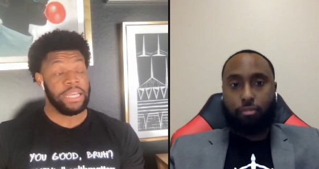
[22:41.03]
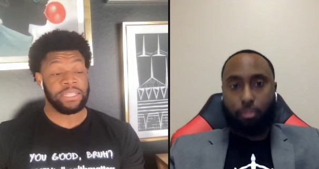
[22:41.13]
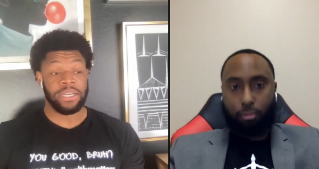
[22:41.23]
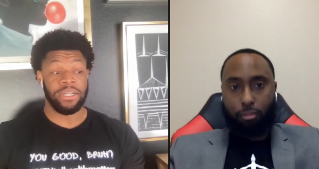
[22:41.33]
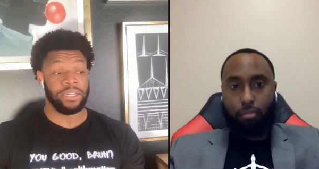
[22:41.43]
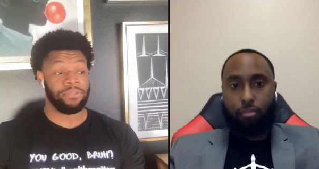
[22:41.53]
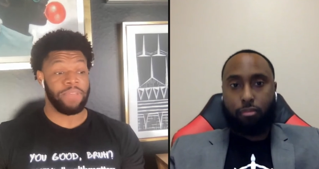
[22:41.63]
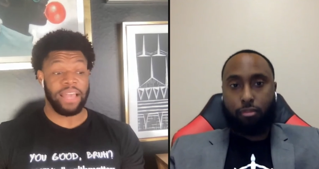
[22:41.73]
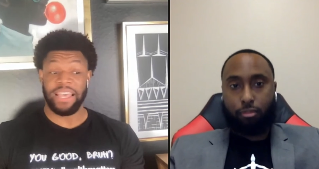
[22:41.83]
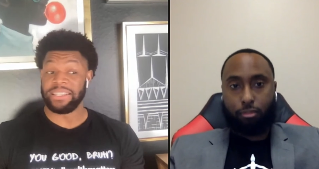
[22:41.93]
Speaker 1: That's good.
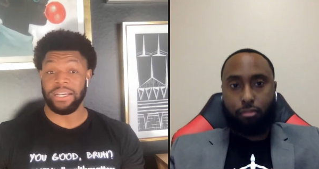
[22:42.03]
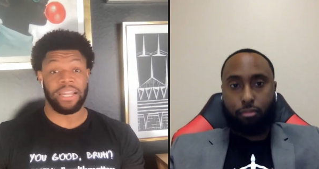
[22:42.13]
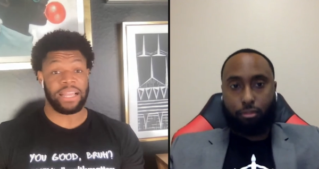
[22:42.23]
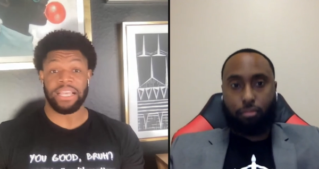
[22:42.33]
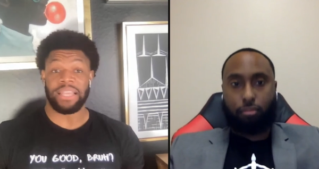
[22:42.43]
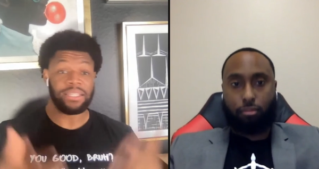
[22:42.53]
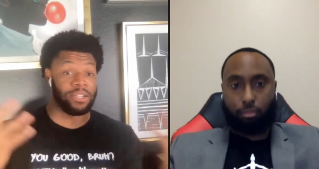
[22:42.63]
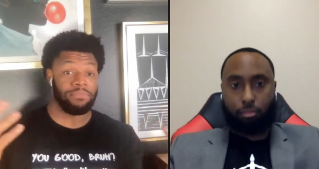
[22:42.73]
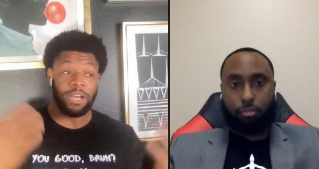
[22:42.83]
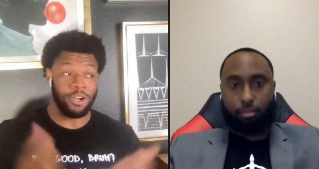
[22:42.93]
That's good. I think that's
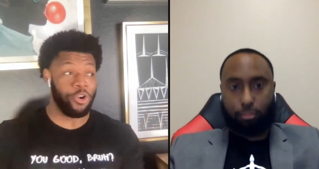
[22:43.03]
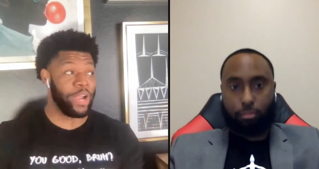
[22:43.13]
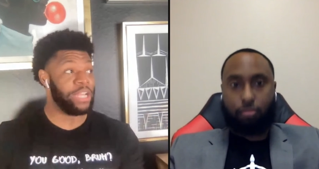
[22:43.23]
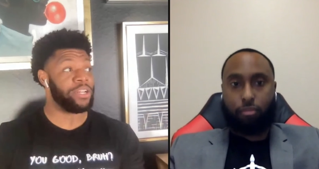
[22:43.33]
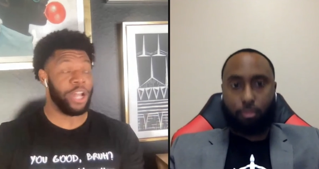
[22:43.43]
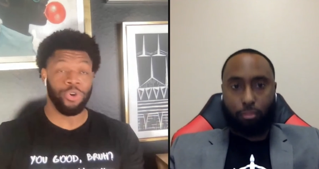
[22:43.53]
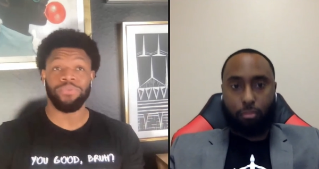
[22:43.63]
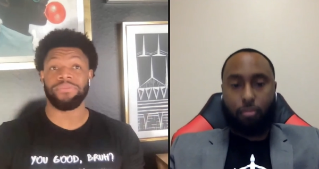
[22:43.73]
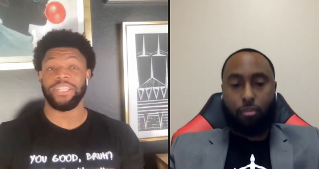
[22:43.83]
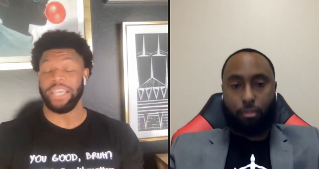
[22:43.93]
a, a great
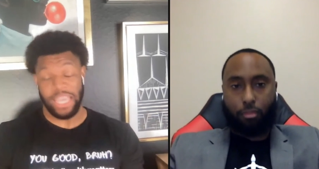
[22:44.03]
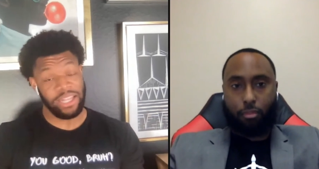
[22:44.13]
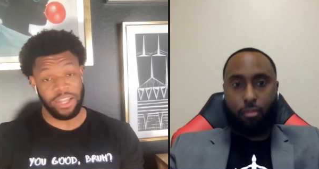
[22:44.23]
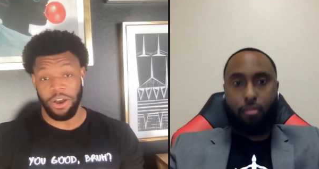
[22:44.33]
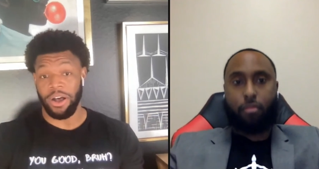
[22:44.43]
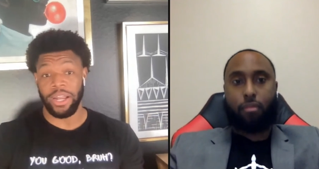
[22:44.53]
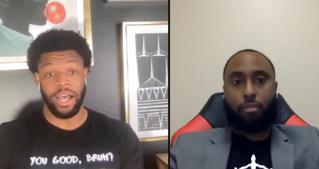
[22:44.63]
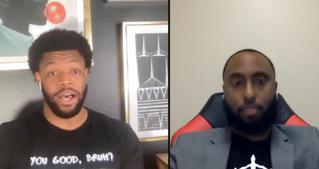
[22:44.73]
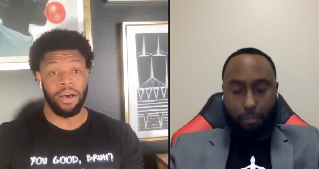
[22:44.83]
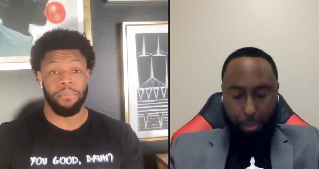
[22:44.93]
note to end it on.
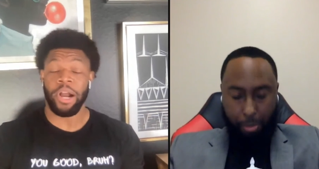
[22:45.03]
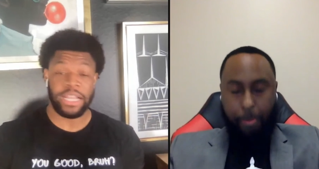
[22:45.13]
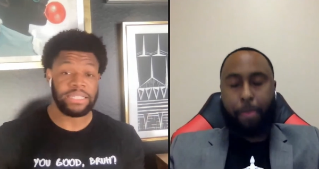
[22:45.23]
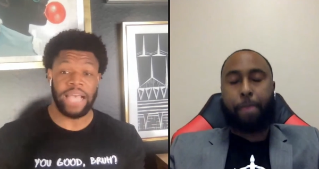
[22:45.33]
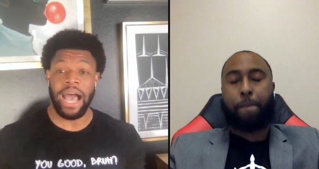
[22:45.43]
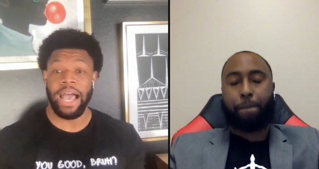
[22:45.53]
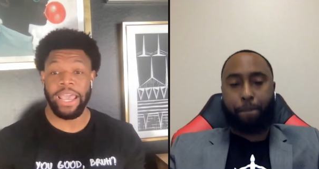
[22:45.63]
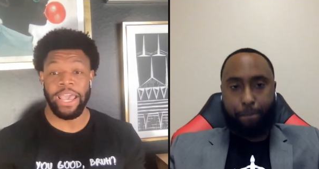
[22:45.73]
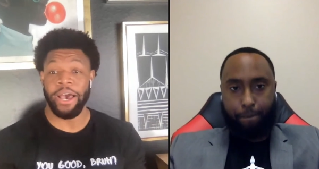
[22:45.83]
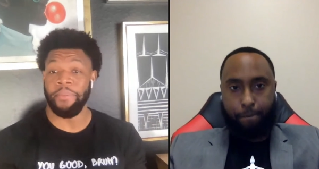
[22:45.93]
Uh, Marcus,
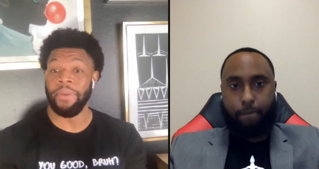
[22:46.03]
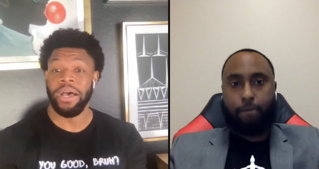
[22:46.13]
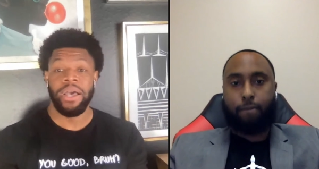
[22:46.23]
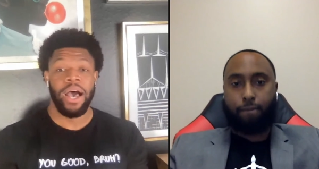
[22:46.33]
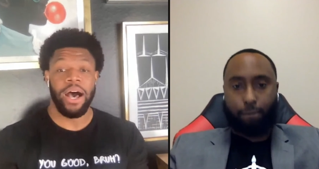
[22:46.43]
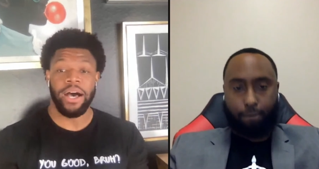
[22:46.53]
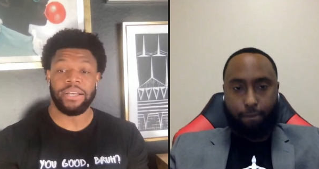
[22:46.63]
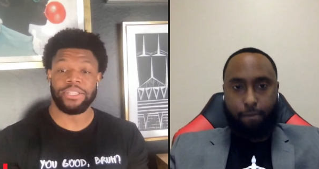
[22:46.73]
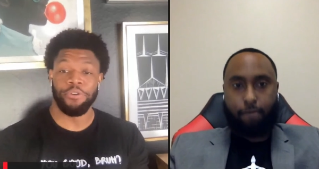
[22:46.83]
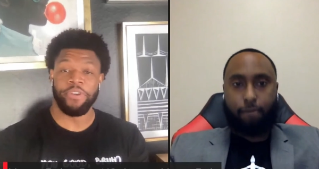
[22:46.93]
I am
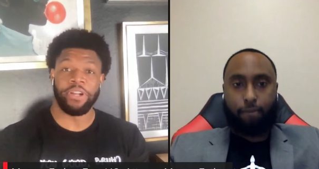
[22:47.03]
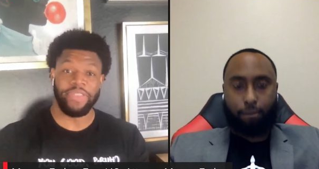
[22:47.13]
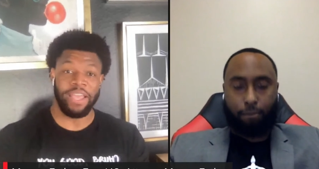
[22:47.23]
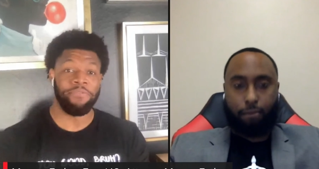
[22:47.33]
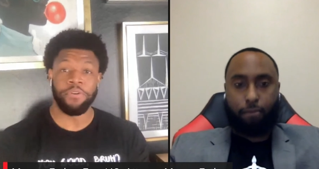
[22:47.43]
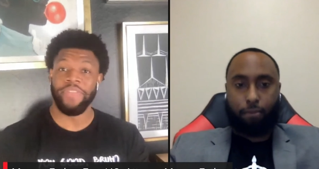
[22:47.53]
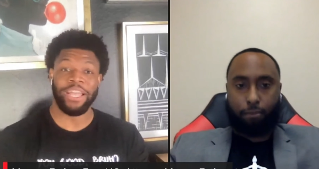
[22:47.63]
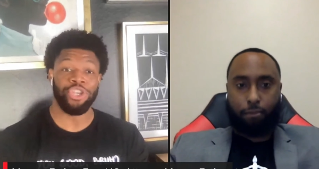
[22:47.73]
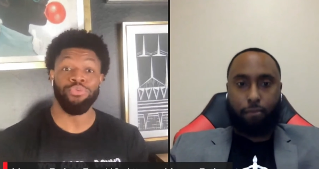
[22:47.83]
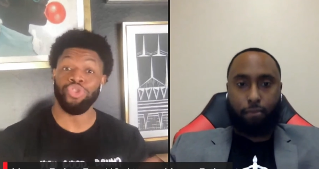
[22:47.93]
uh, so very thankful
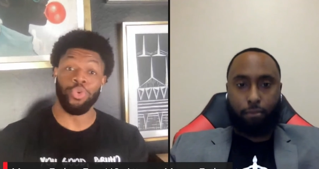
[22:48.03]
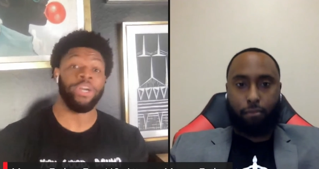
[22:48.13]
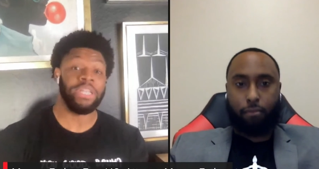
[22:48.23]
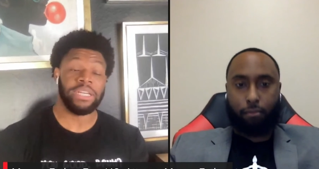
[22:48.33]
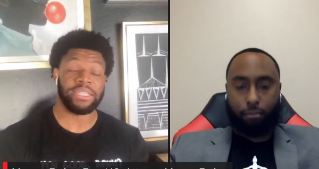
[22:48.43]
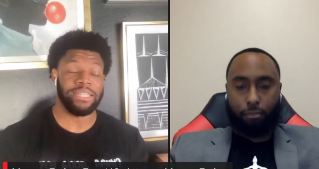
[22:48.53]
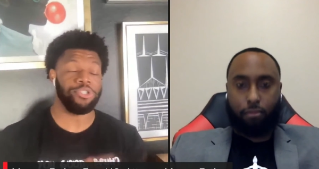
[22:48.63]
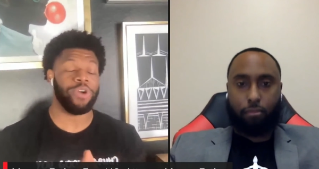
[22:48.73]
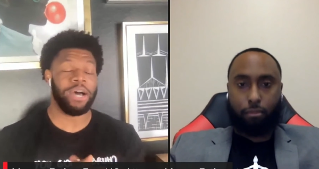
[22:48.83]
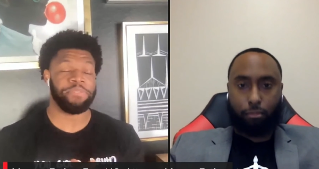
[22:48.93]
that you joined us
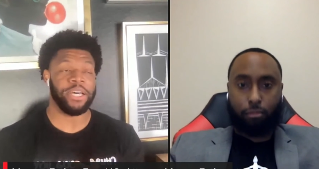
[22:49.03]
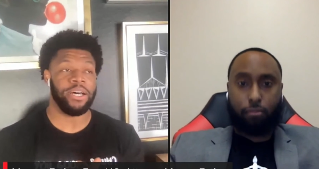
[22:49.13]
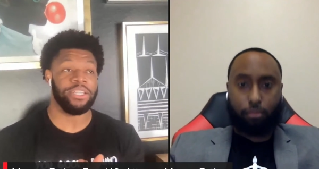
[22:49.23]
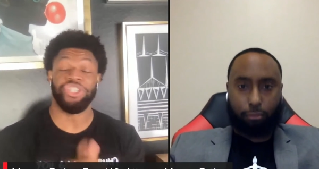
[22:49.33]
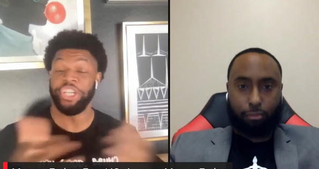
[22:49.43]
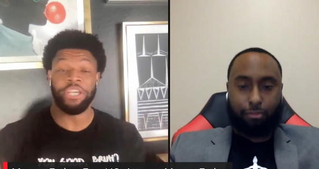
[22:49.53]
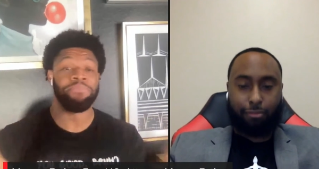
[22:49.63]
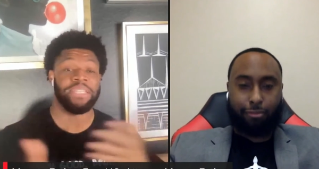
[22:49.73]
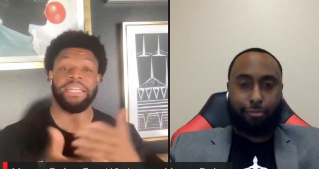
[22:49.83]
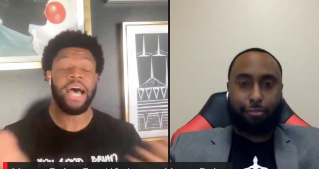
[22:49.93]
and dropped uh,
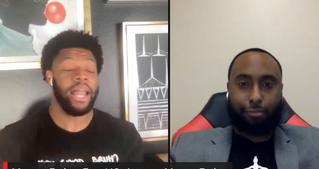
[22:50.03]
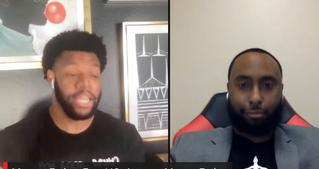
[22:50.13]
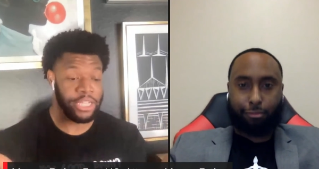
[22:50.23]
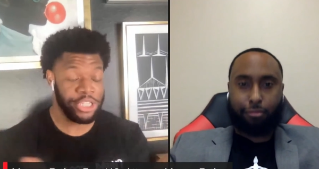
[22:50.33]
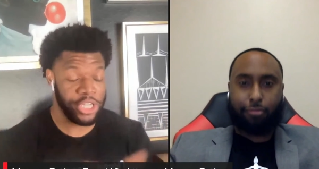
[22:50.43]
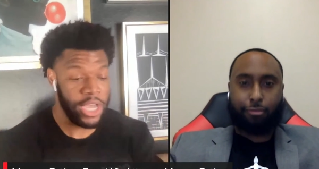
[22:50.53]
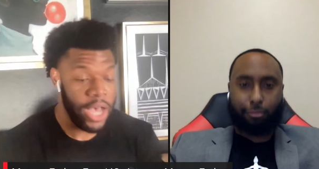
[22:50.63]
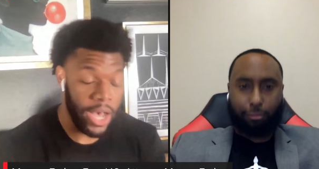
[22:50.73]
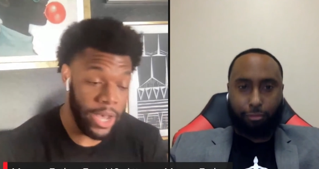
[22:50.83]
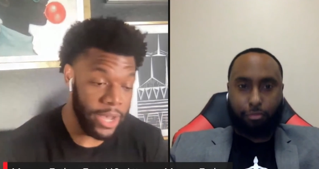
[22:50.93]
gems and knowledge
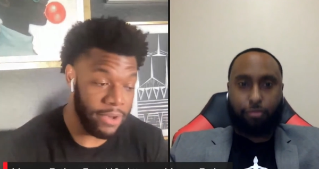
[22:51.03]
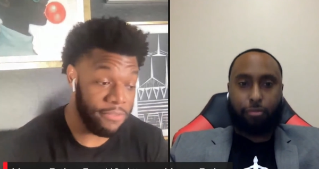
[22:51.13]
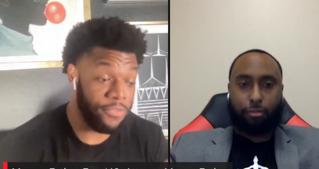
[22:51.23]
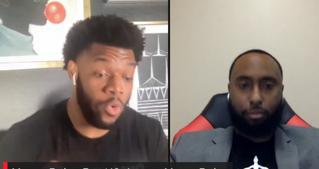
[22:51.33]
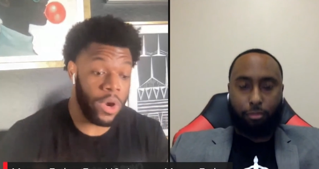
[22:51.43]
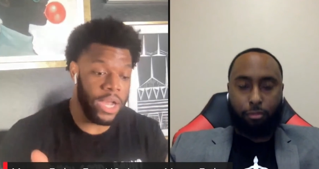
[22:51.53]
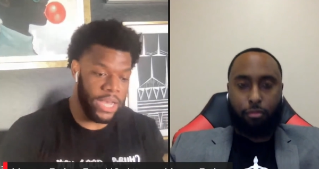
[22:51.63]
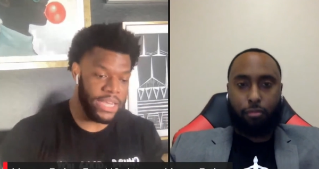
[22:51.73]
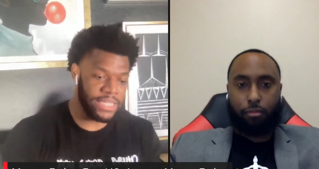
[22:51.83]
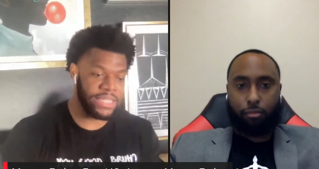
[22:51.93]
uh, for
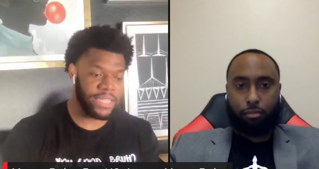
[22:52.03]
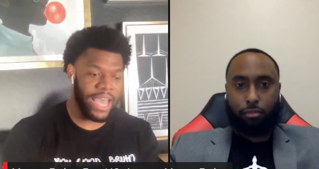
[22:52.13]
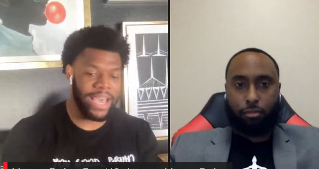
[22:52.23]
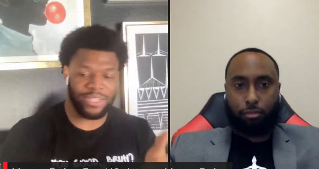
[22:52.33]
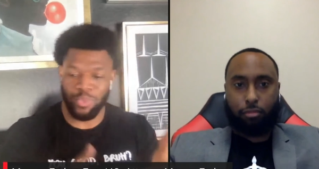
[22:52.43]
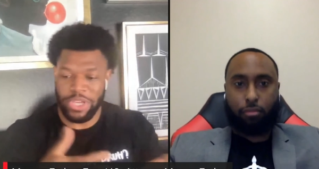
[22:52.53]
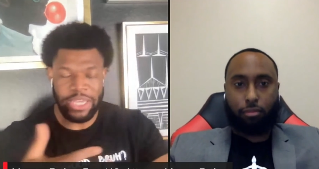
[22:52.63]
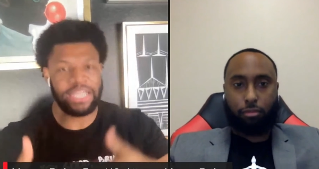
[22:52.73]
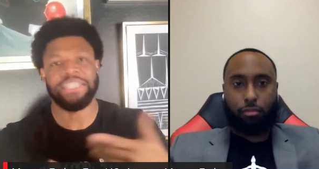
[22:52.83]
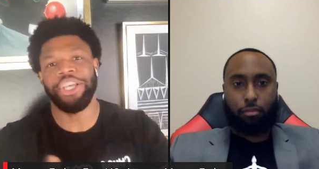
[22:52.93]
us as
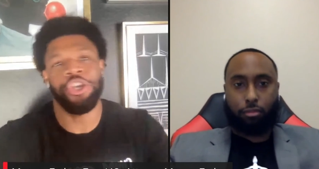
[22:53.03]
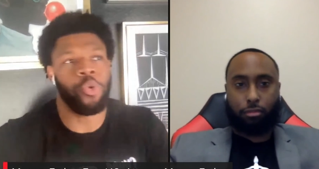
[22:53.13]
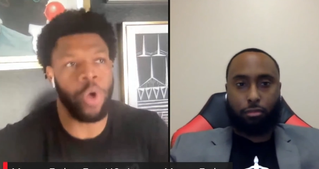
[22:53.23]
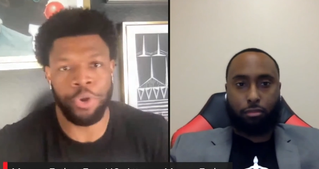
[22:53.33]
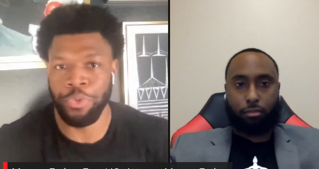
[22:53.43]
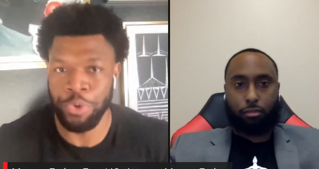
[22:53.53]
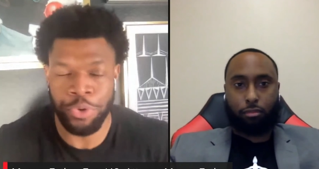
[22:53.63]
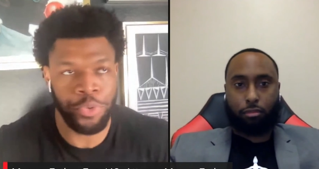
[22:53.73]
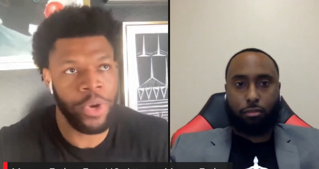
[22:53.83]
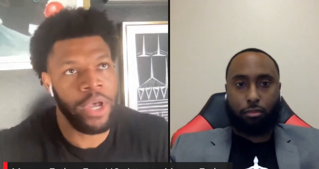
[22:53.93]
we continue to work
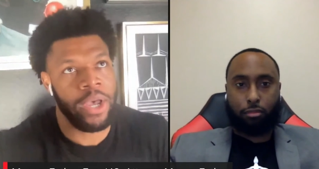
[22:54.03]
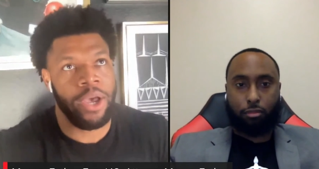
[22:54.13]
through